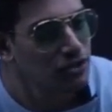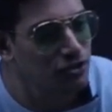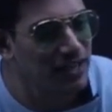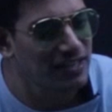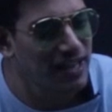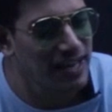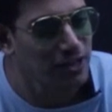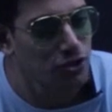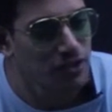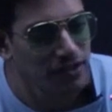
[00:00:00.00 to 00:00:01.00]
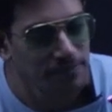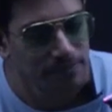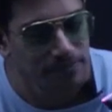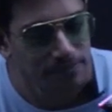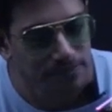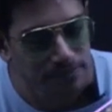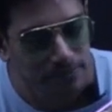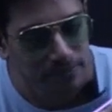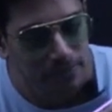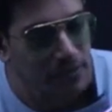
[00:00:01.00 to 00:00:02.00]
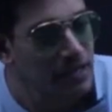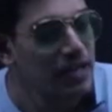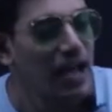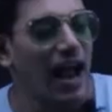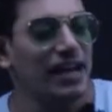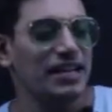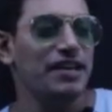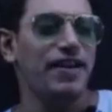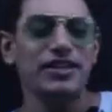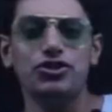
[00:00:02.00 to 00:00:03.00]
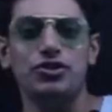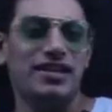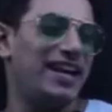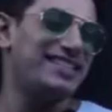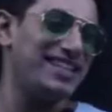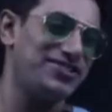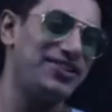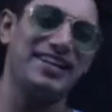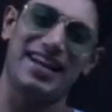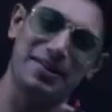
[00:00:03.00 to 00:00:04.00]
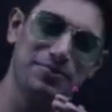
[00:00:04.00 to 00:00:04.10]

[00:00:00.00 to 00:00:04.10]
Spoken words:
Straight line actually. And eventually, it's a straight line.